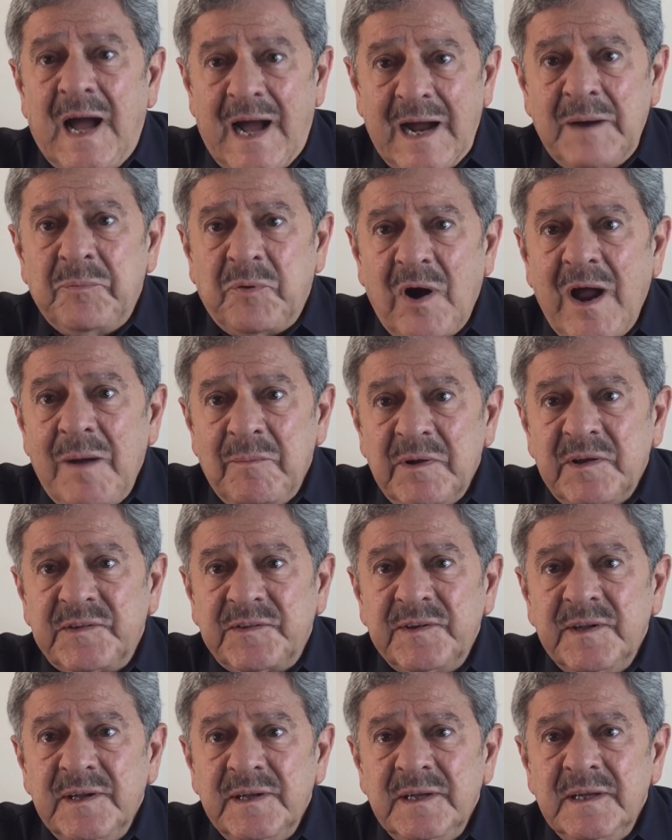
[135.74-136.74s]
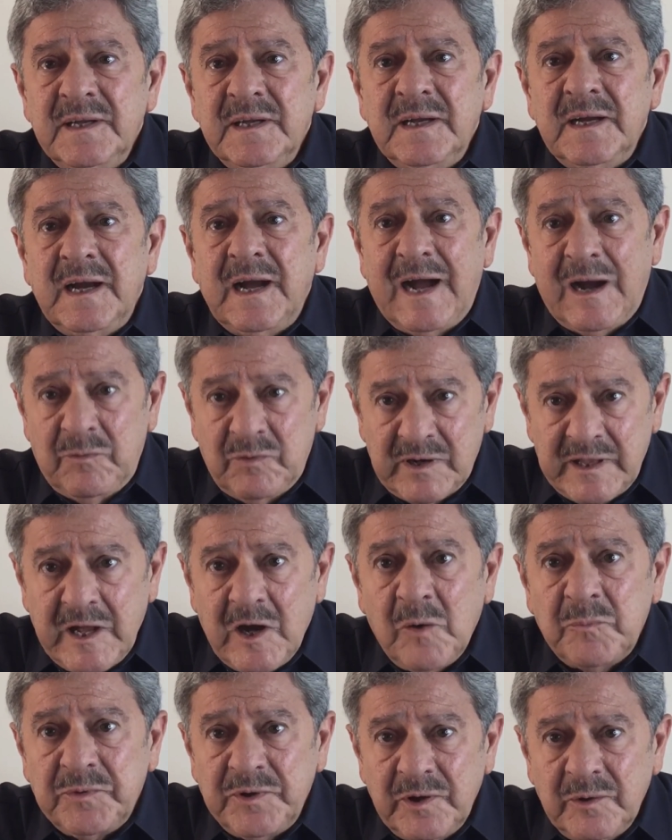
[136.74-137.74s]
I promise. I will
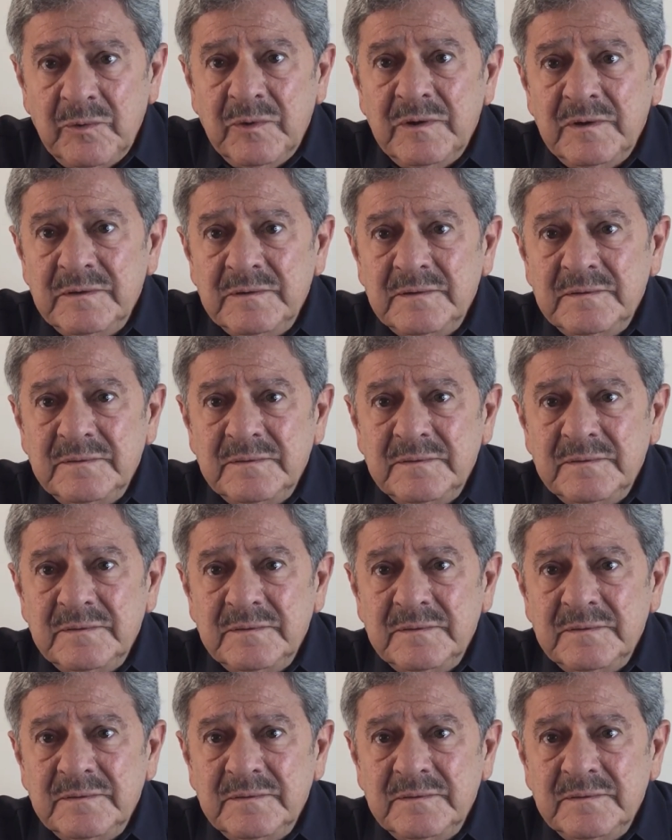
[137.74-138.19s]
help you.